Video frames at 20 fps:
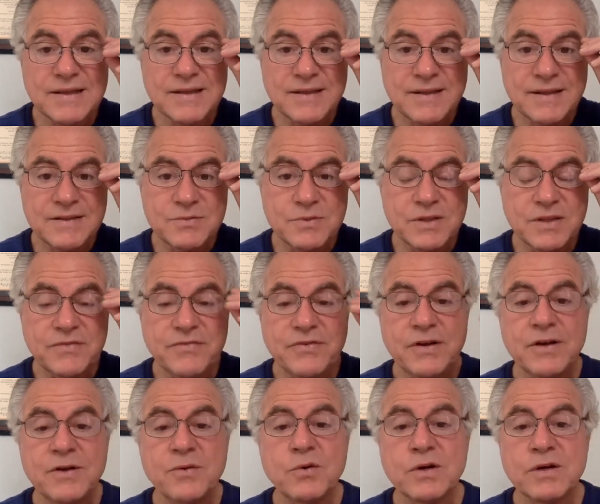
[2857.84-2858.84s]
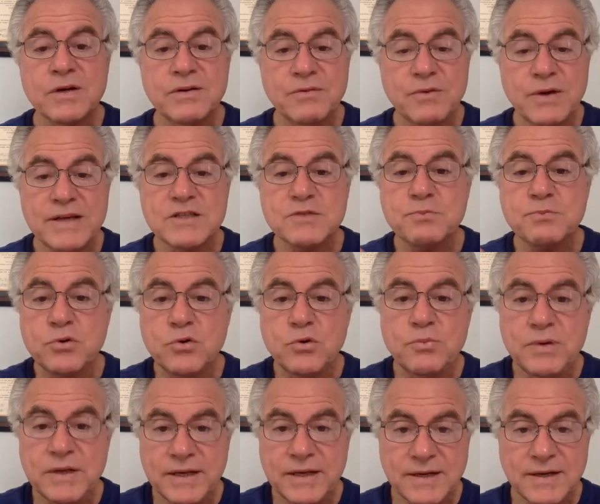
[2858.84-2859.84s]
That's what the very word res
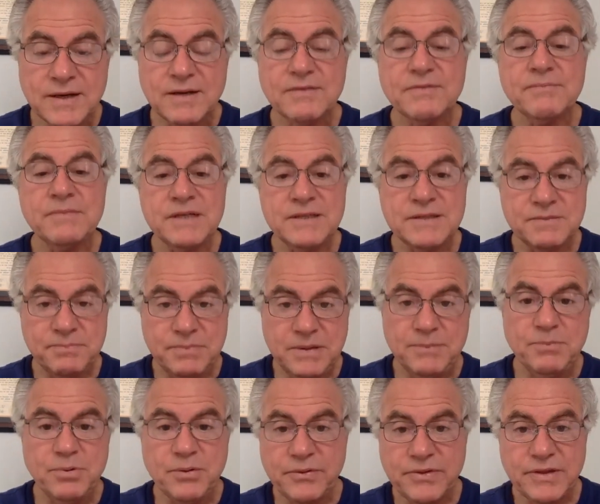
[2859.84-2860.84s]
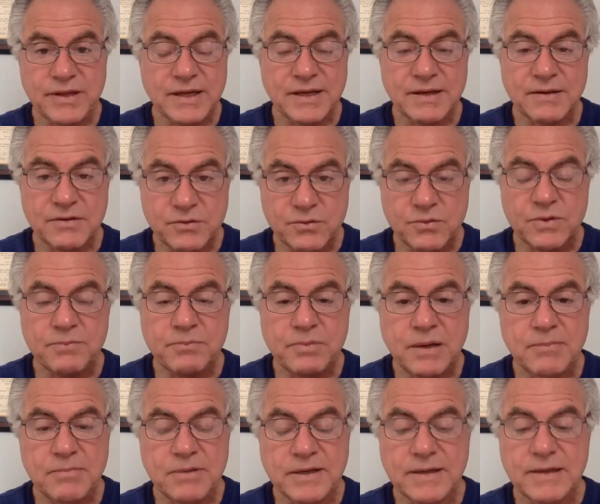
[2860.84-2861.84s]
publica means, people thing. It's a
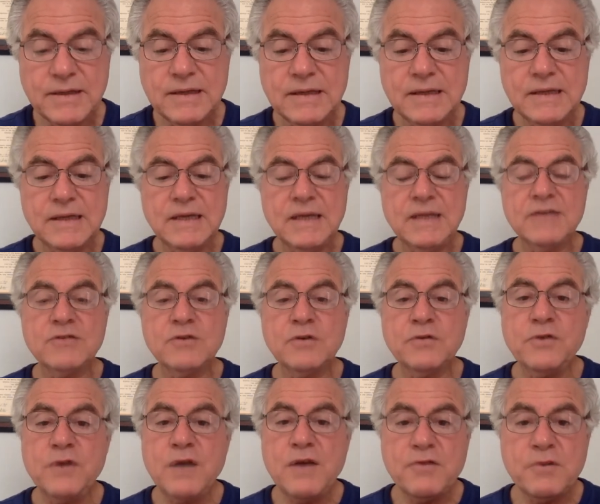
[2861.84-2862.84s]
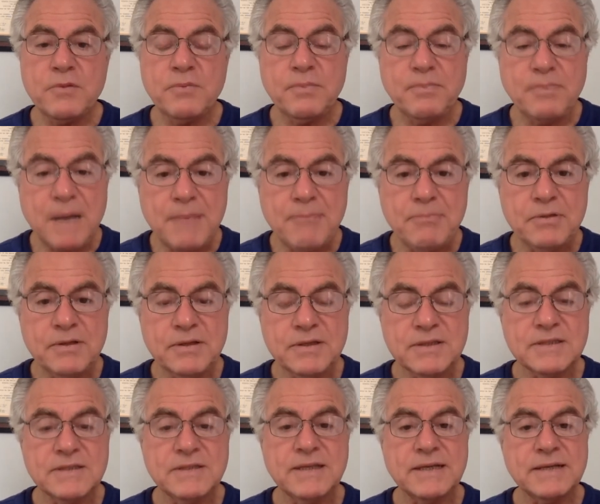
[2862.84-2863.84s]
republic. So if you have a
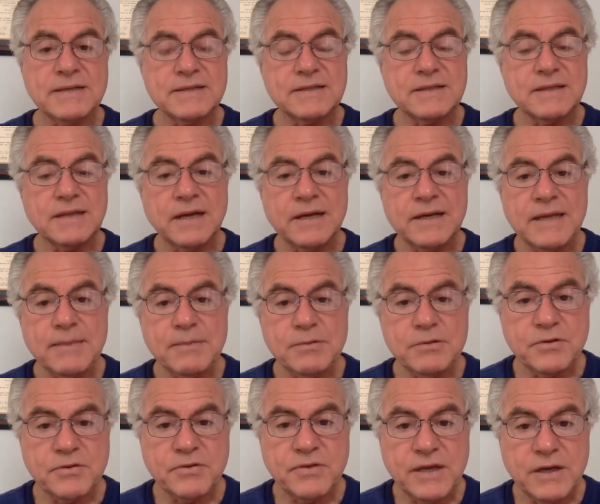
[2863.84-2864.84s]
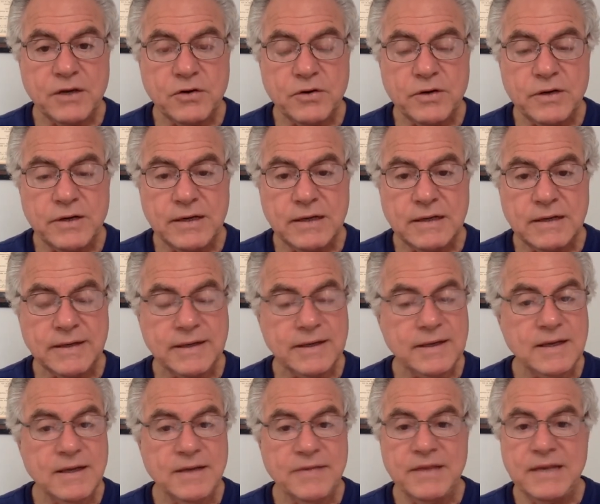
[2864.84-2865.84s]
populace that's unable to think critically,
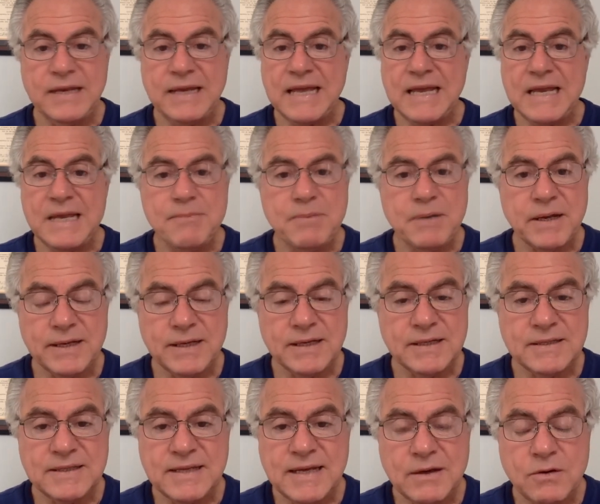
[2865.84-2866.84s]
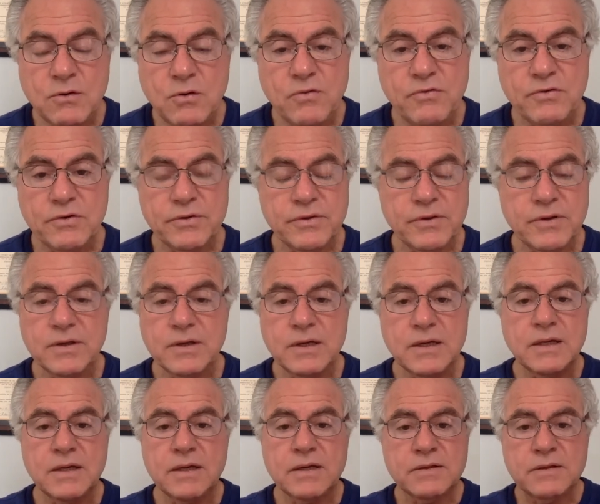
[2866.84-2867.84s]
then anybody can take over
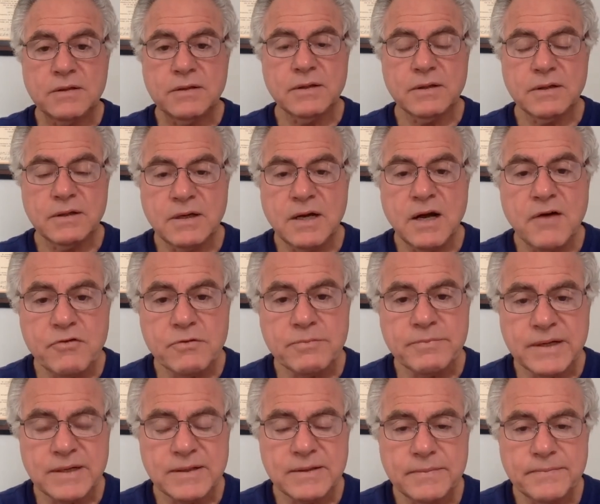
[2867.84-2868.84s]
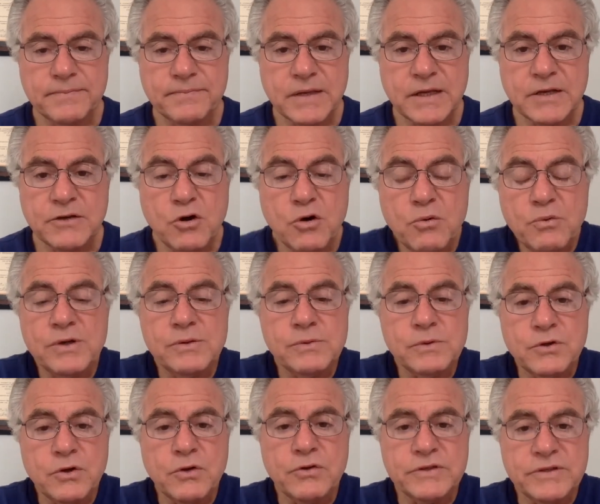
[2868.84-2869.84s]
the government and no one will
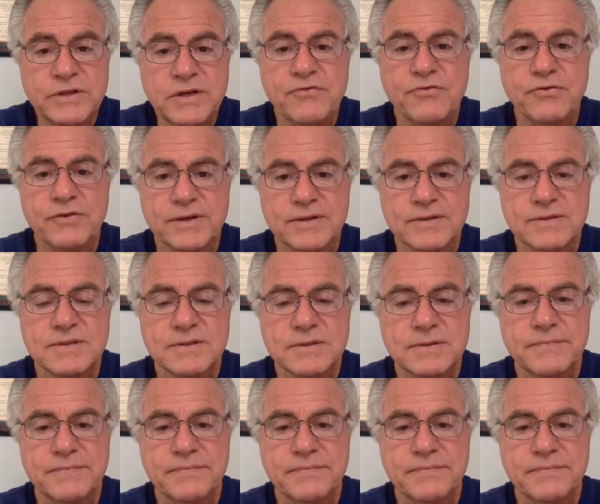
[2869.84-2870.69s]
know the difference.